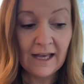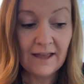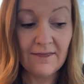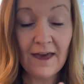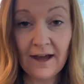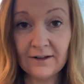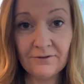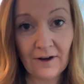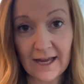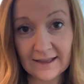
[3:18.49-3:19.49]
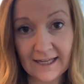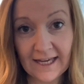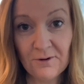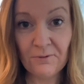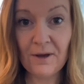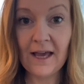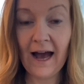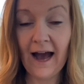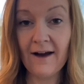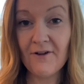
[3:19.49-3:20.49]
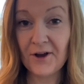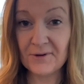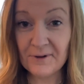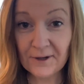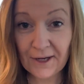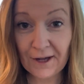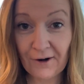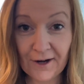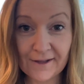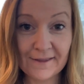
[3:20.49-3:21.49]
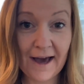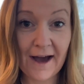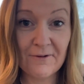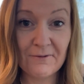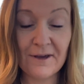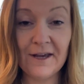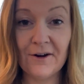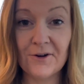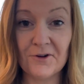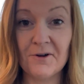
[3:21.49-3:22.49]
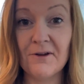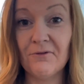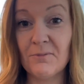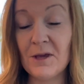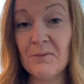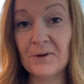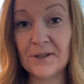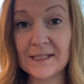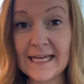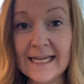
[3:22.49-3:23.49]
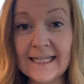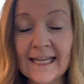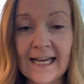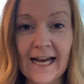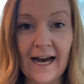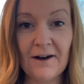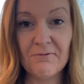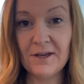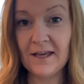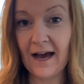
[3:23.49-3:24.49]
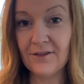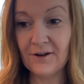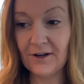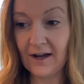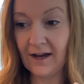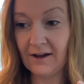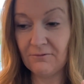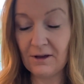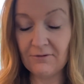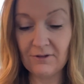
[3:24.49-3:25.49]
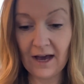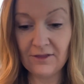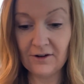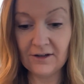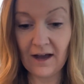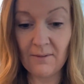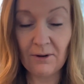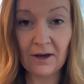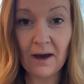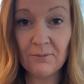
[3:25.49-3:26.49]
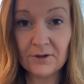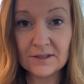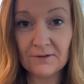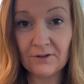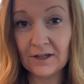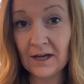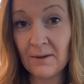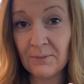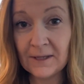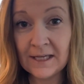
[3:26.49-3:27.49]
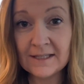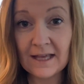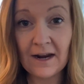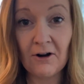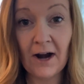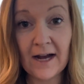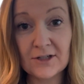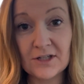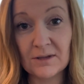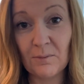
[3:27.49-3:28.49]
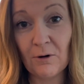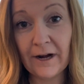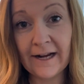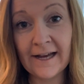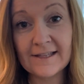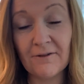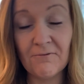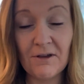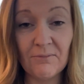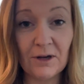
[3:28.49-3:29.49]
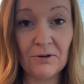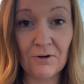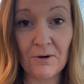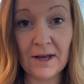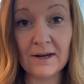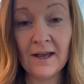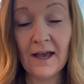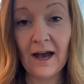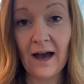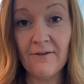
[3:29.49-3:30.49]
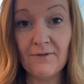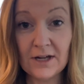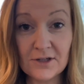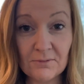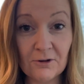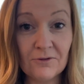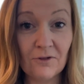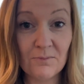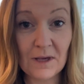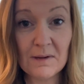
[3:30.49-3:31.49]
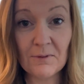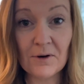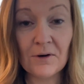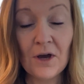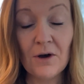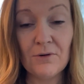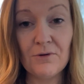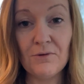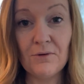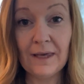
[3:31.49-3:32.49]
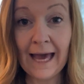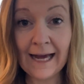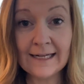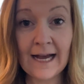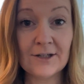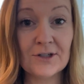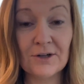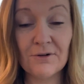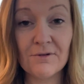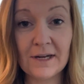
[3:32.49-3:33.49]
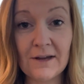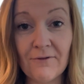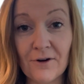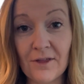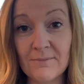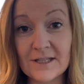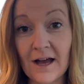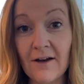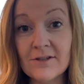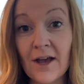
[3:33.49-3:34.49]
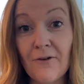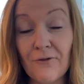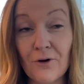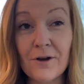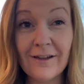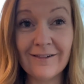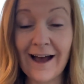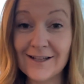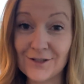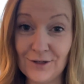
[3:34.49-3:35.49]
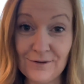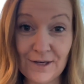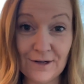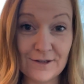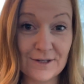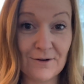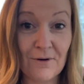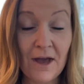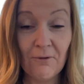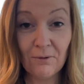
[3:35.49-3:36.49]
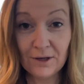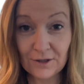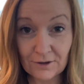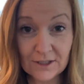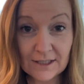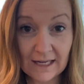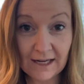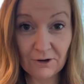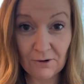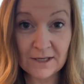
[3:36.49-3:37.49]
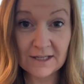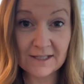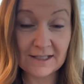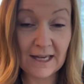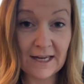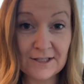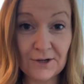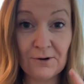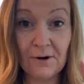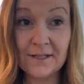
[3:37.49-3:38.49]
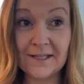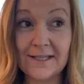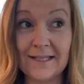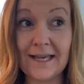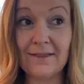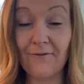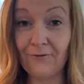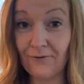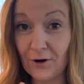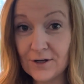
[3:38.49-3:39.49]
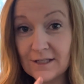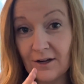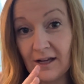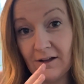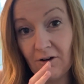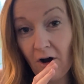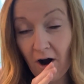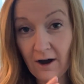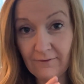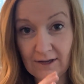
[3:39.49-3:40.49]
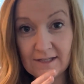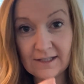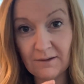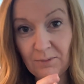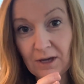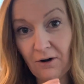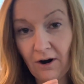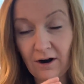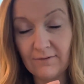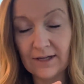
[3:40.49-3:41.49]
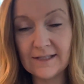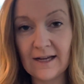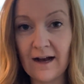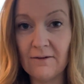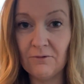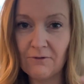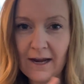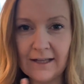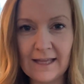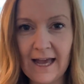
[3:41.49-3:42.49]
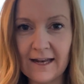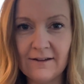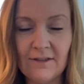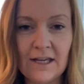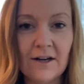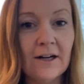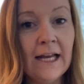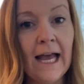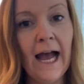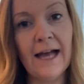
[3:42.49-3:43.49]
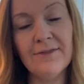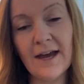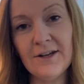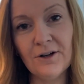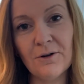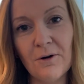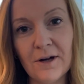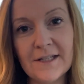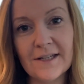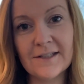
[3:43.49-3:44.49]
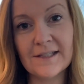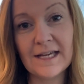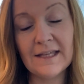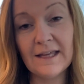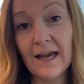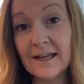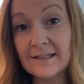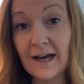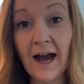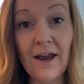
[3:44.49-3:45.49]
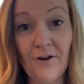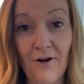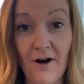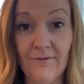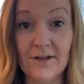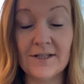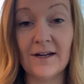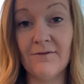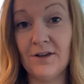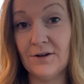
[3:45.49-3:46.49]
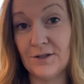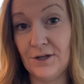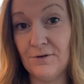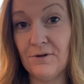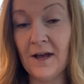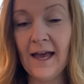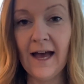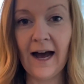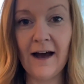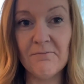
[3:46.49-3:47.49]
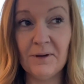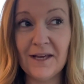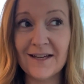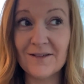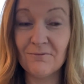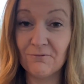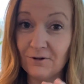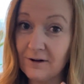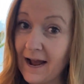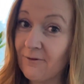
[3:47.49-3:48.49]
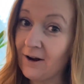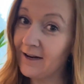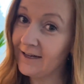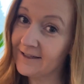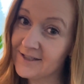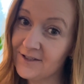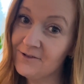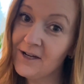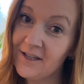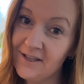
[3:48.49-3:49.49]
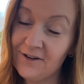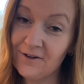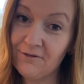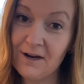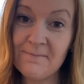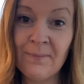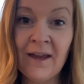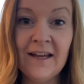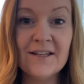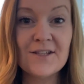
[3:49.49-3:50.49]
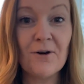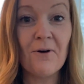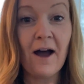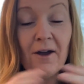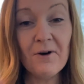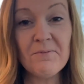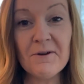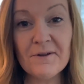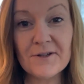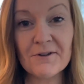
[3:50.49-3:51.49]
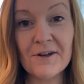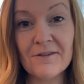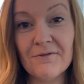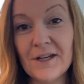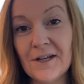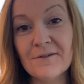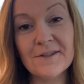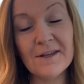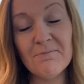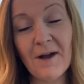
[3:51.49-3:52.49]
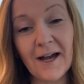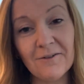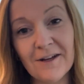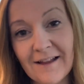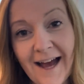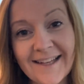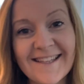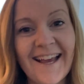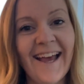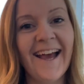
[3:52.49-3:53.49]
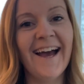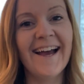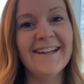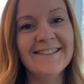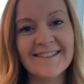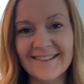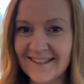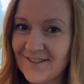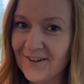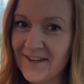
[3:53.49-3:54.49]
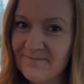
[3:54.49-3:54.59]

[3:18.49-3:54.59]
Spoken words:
Then finally, we have a community garden that we are growing for people in need. We have gathered up a couple of different companies that are actually supporting us, and we've been growing vegetables for people who can't actually grow any for themselves for the last 2 years. So what you're going to see is you're going to see the first harvest, the big harvest, right at the end of the year, and then you're going to see the entire harvest of year two, because we're now running into year three. So I hope you enjoy the video. Sit back, relax, and enjoy.